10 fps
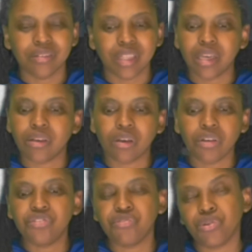they
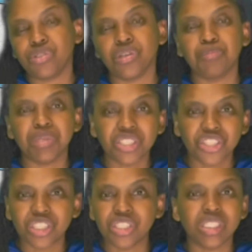can't focus on
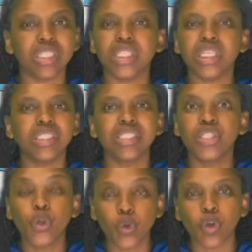pictures, there's
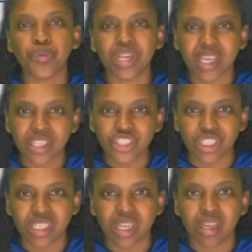no
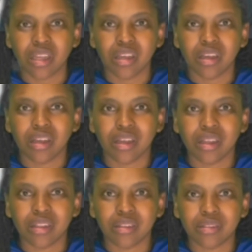communication,
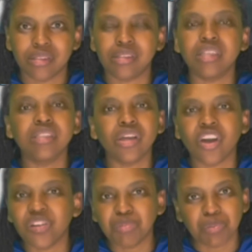then they
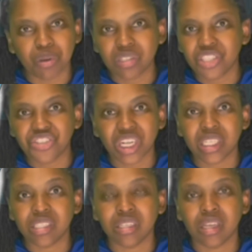can't be potty trained.